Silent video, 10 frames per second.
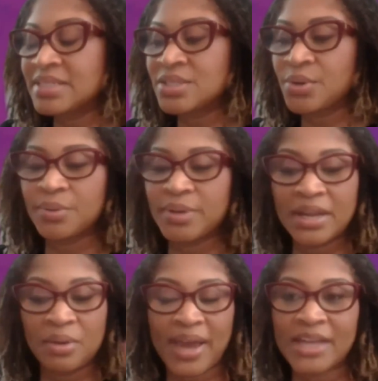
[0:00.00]
And so
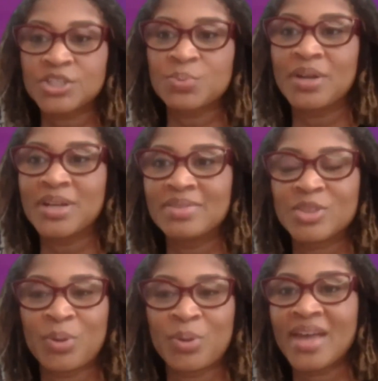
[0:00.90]
anyway, I just wanted
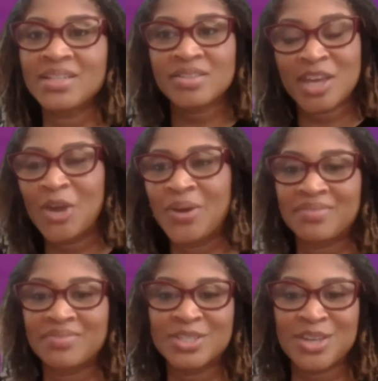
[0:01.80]
to put that into the
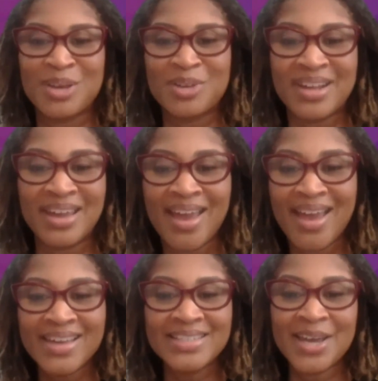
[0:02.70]
hearing of this community.
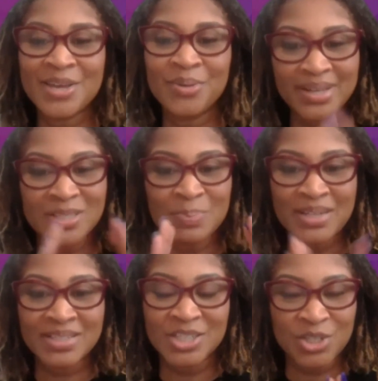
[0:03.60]
Daniel, it has
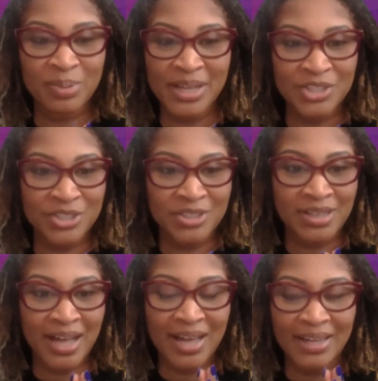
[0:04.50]
been such a
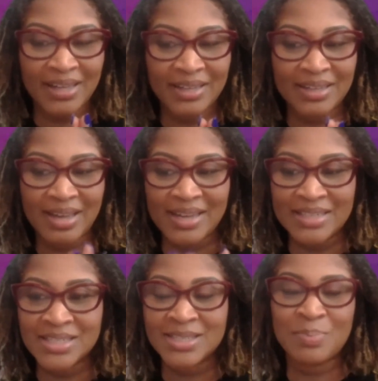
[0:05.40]
pleasure. I
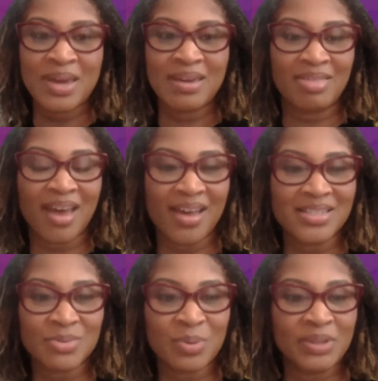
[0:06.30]
anticipate
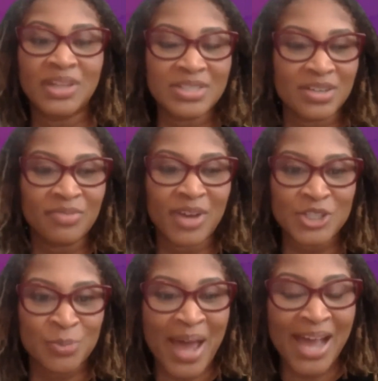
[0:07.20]
that we would love to
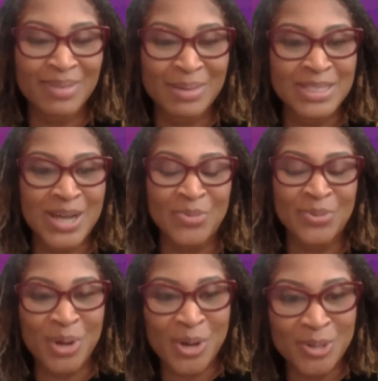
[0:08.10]
invite you back maybe down
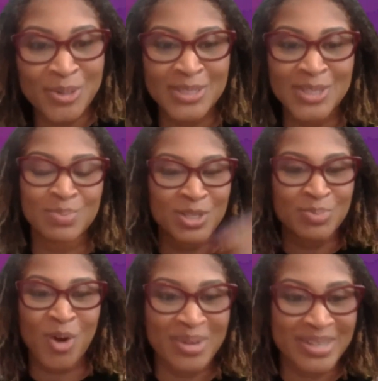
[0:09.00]
the road, because there's
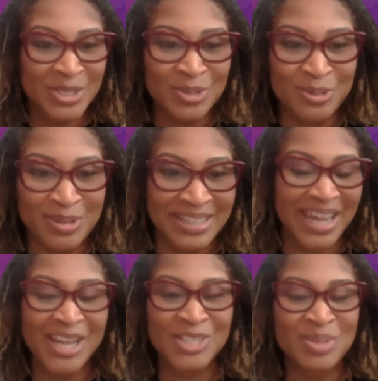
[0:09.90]
much more I want to
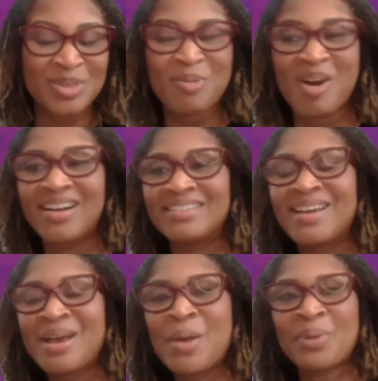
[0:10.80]
engage with you
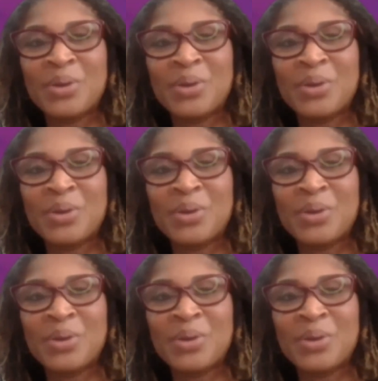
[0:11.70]
on.